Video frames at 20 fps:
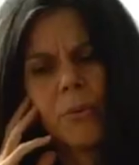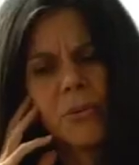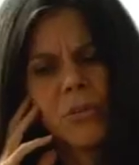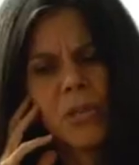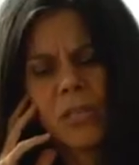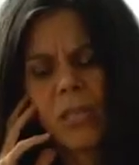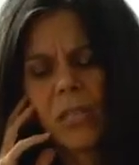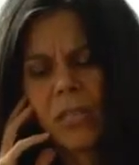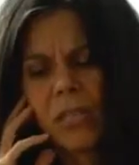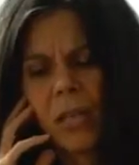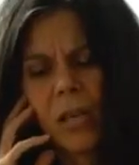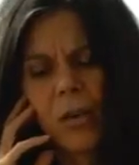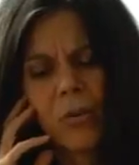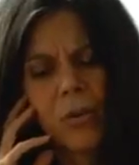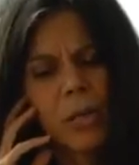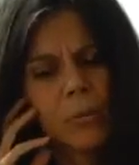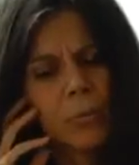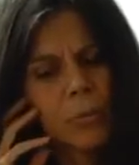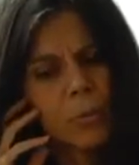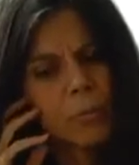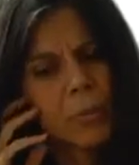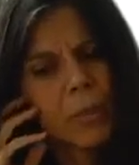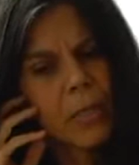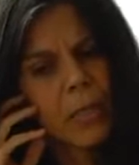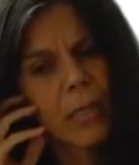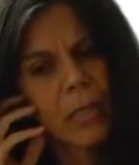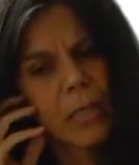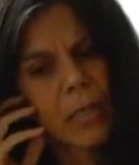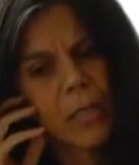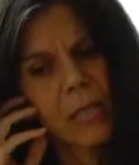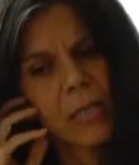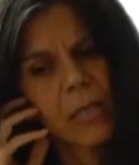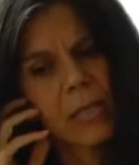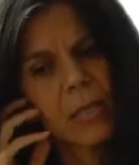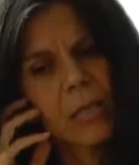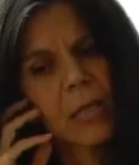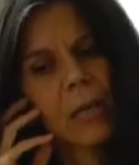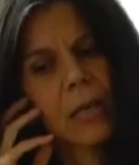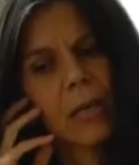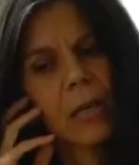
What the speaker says: It was just this incredible peace,